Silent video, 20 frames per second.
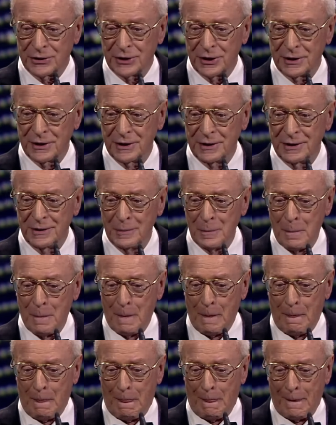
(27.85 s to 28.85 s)
British
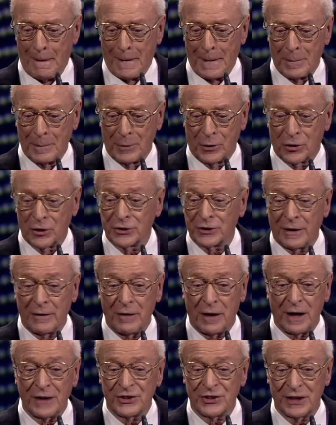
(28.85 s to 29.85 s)
actor Michael Caine
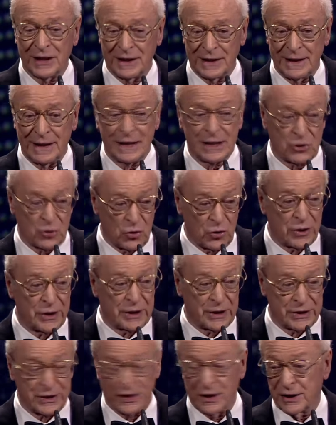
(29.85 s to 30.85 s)
has seen it
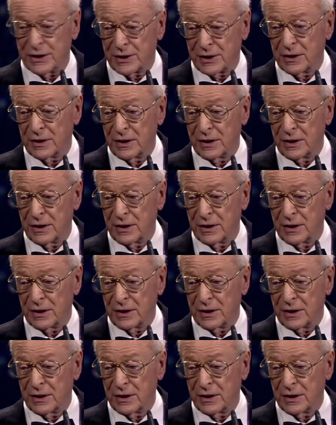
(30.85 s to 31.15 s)
all.